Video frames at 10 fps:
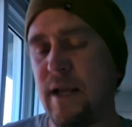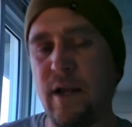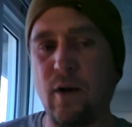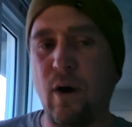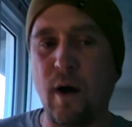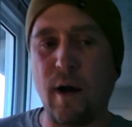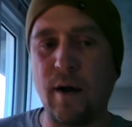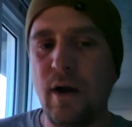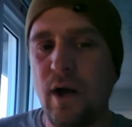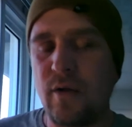taking
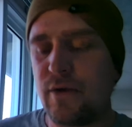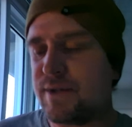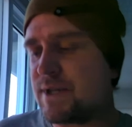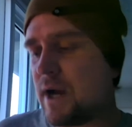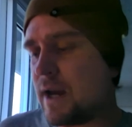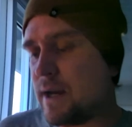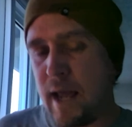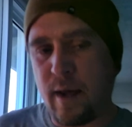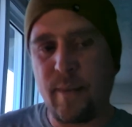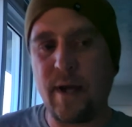on those
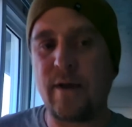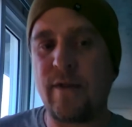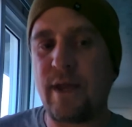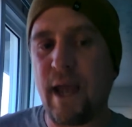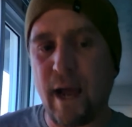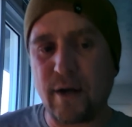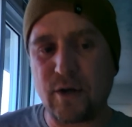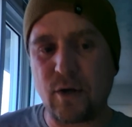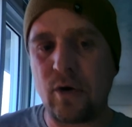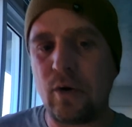dynamic,
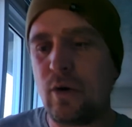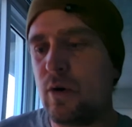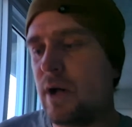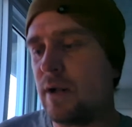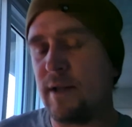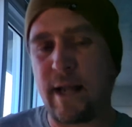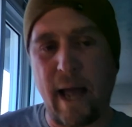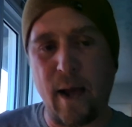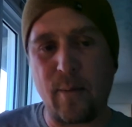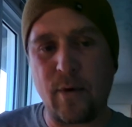theatrical,
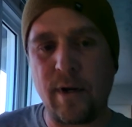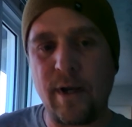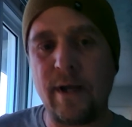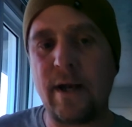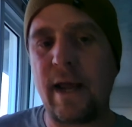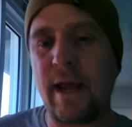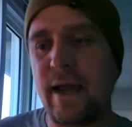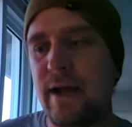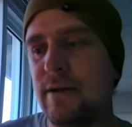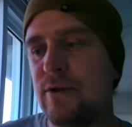elaborate,
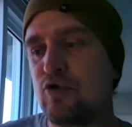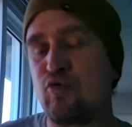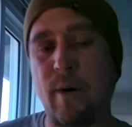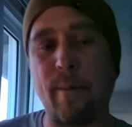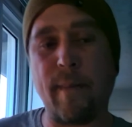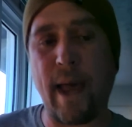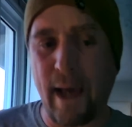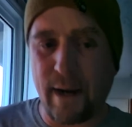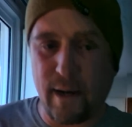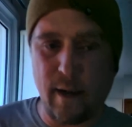and
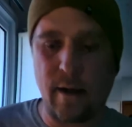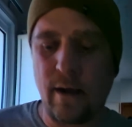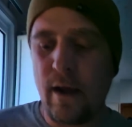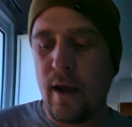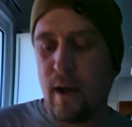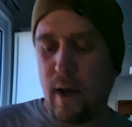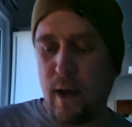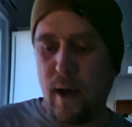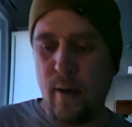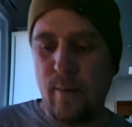dramatic
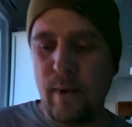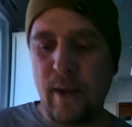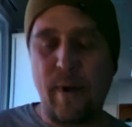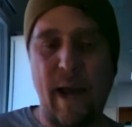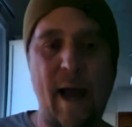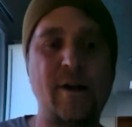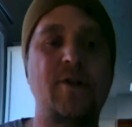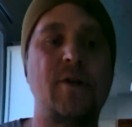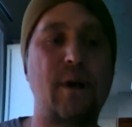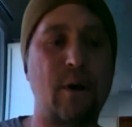um, and
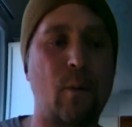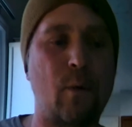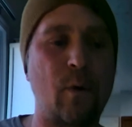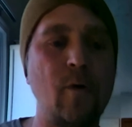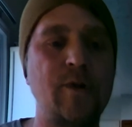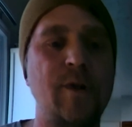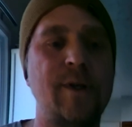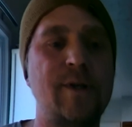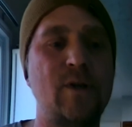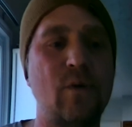passionate
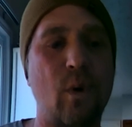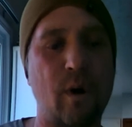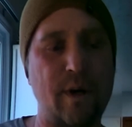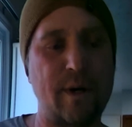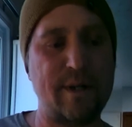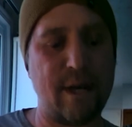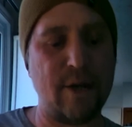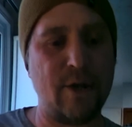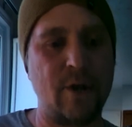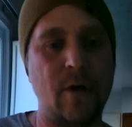approaches to
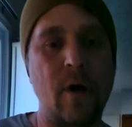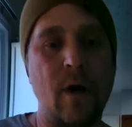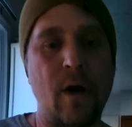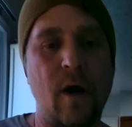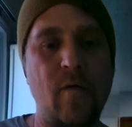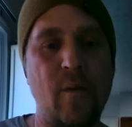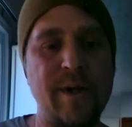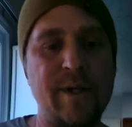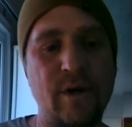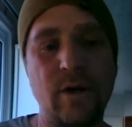organization of the
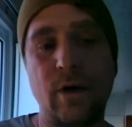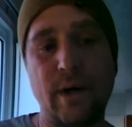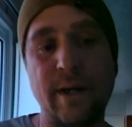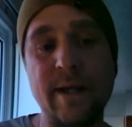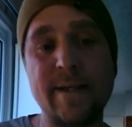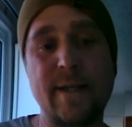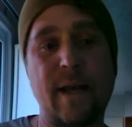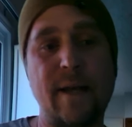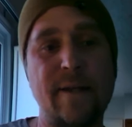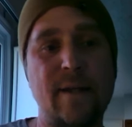material. In this
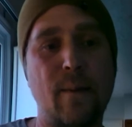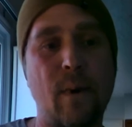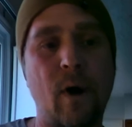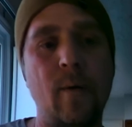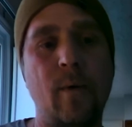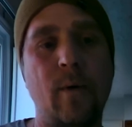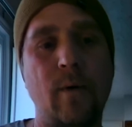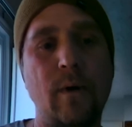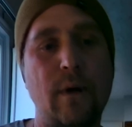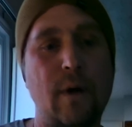case, the
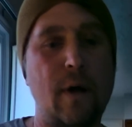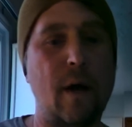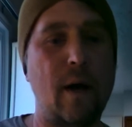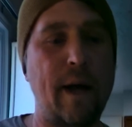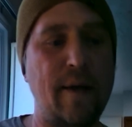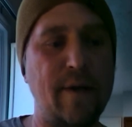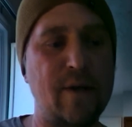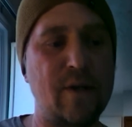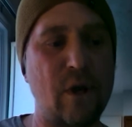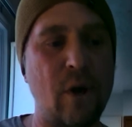marble. Uh, and
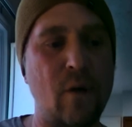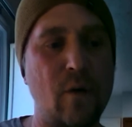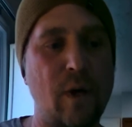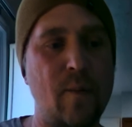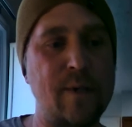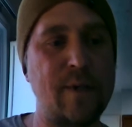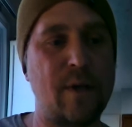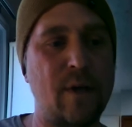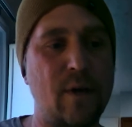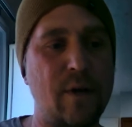the stone in
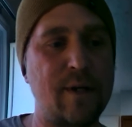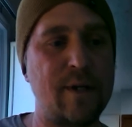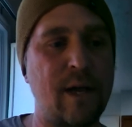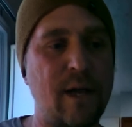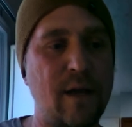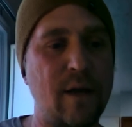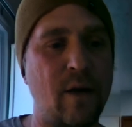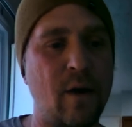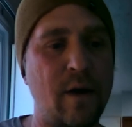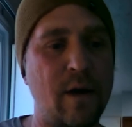particular is taking
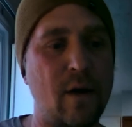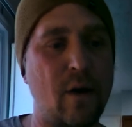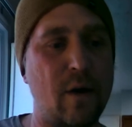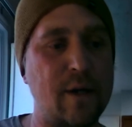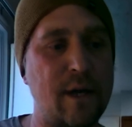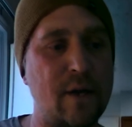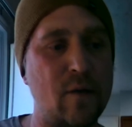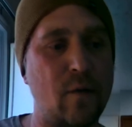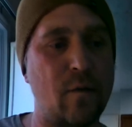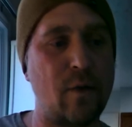it on in an
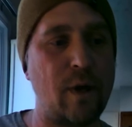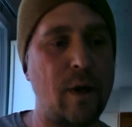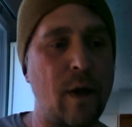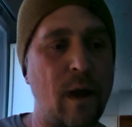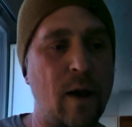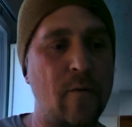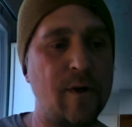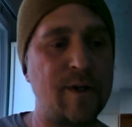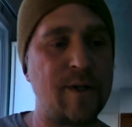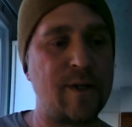architectural feat
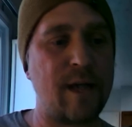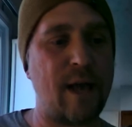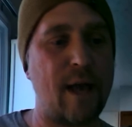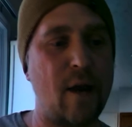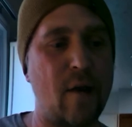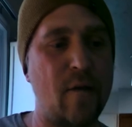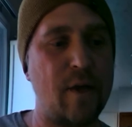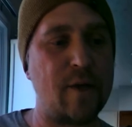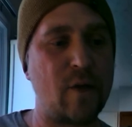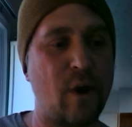versus that
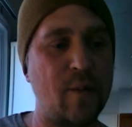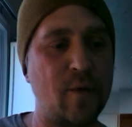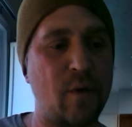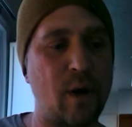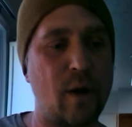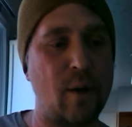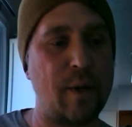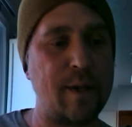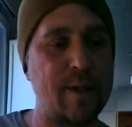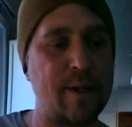of the sculptural
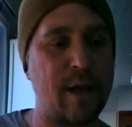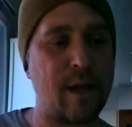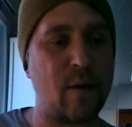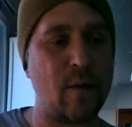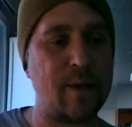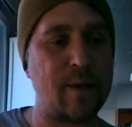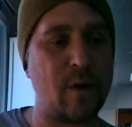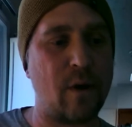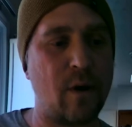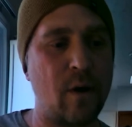elements that we
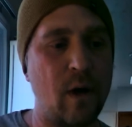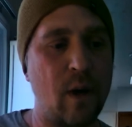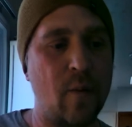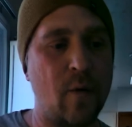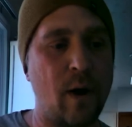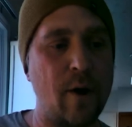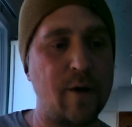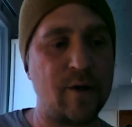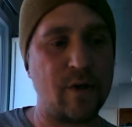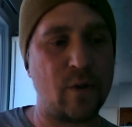saw
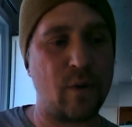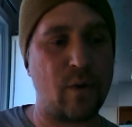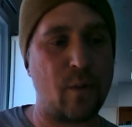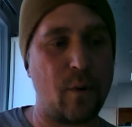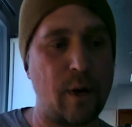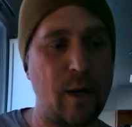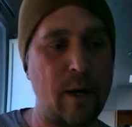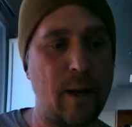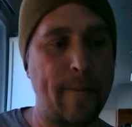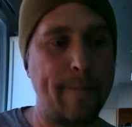prior to with
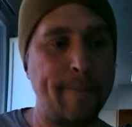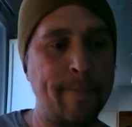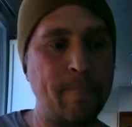Bernini.